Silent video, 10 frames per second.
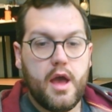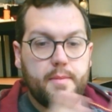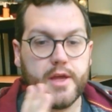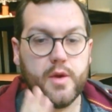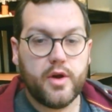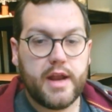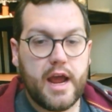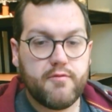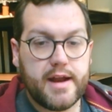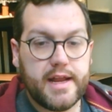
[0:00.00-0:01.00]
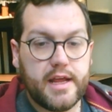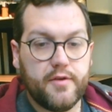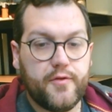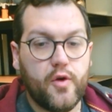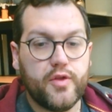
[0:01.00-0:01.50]
You are now ready
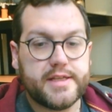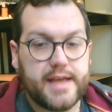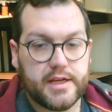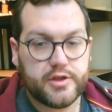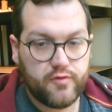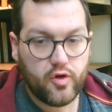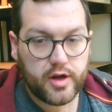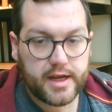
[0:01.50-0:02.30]
for the test run.